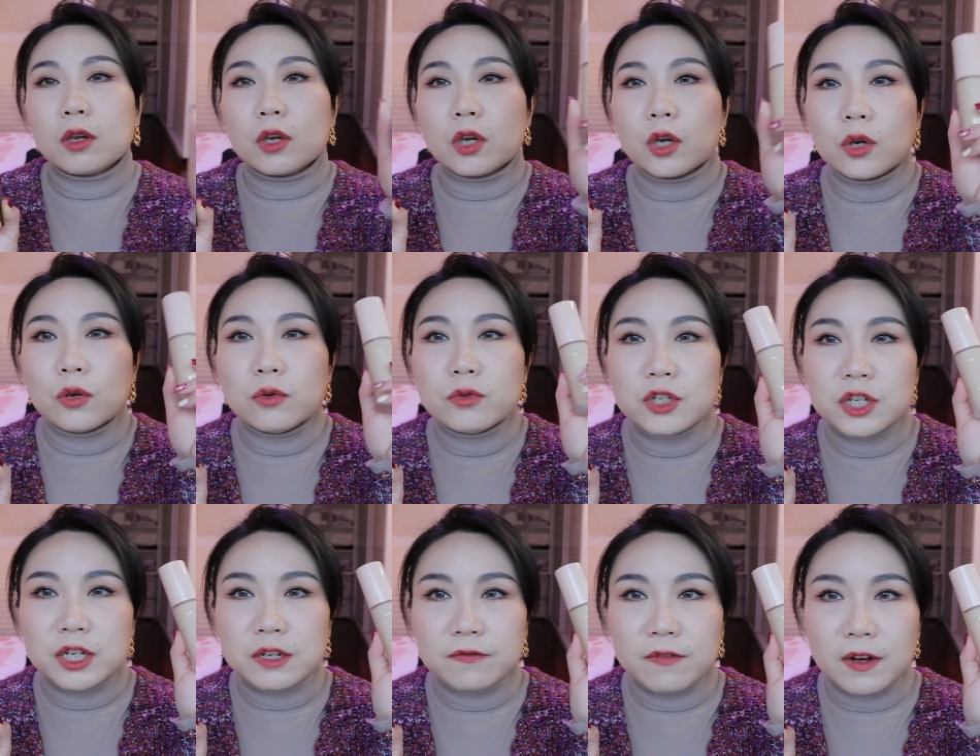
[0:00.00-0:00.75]

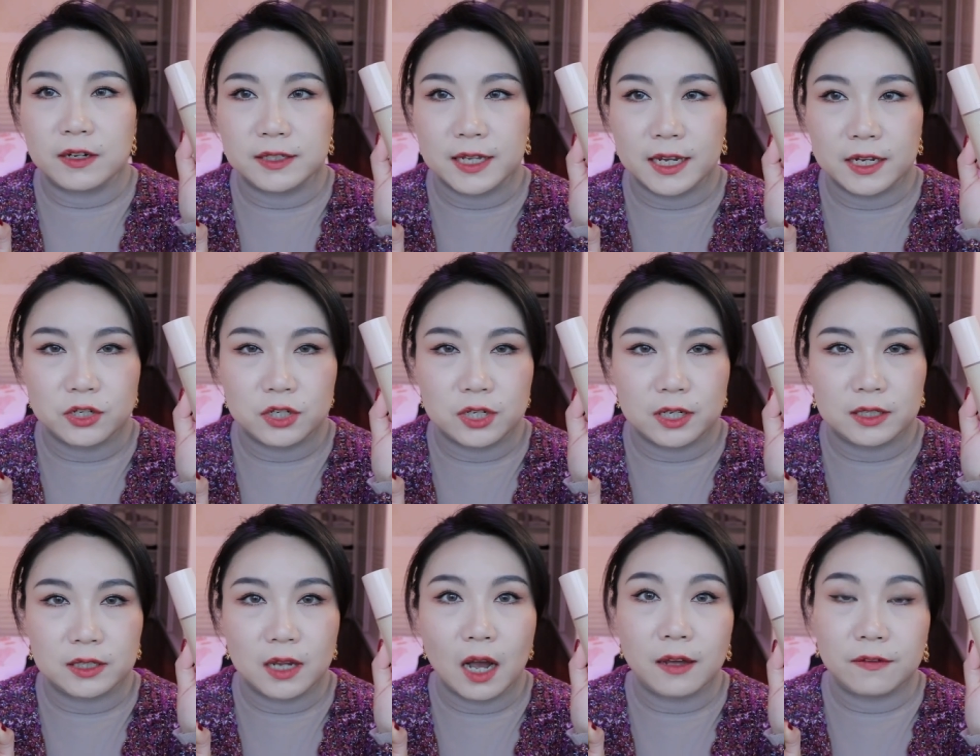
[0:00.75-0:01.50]
Gucci
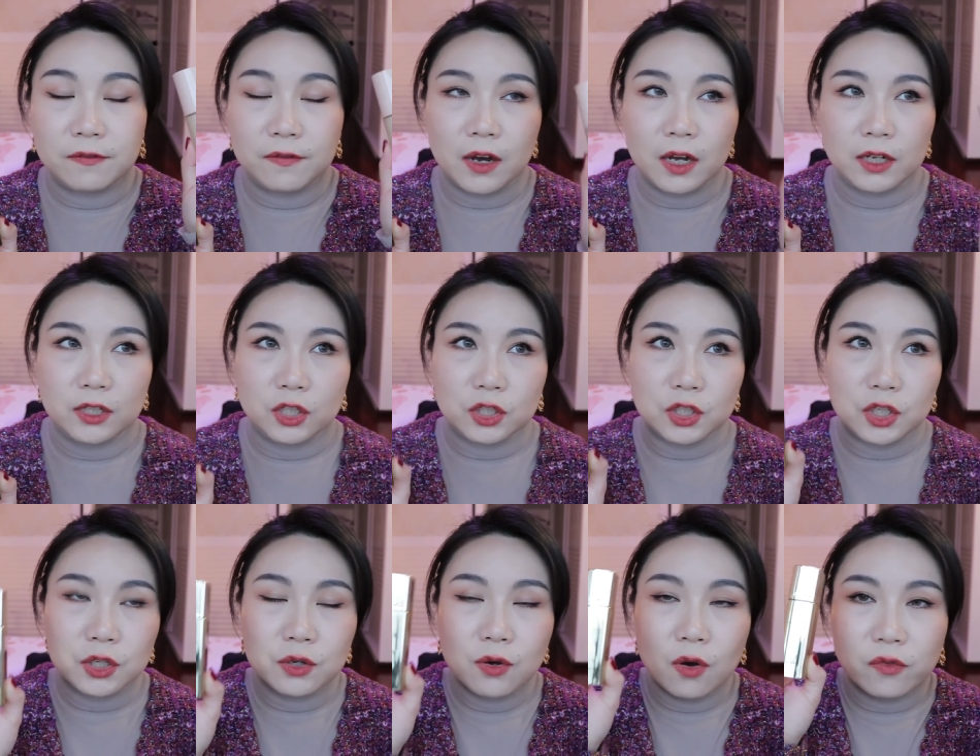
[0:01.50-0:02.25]
foundation. I find
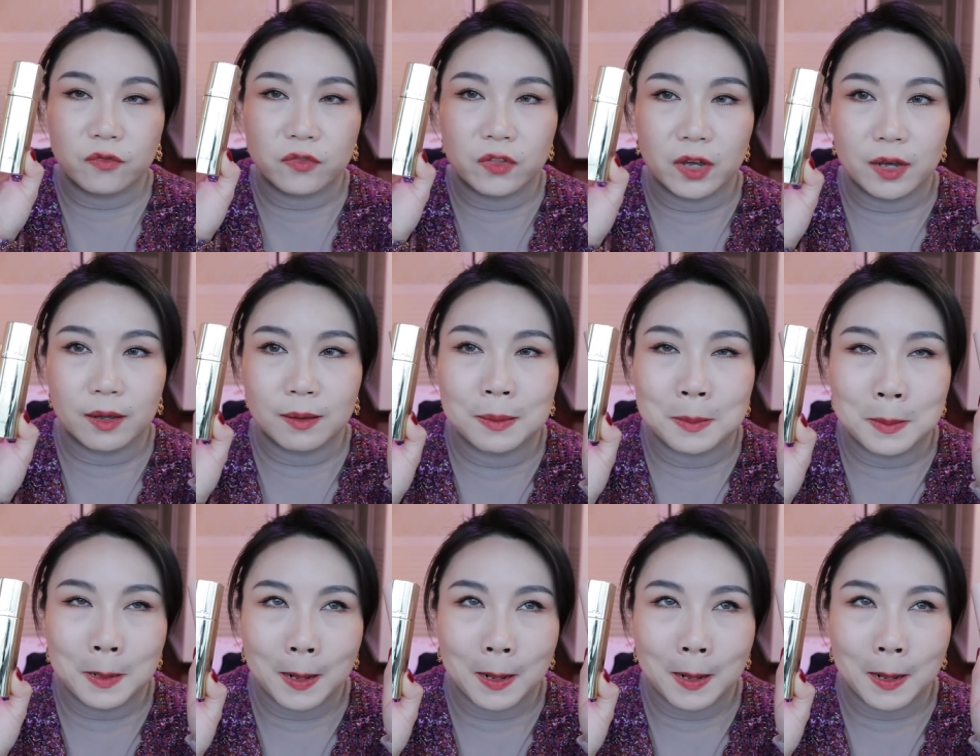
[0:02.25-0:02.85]
two of them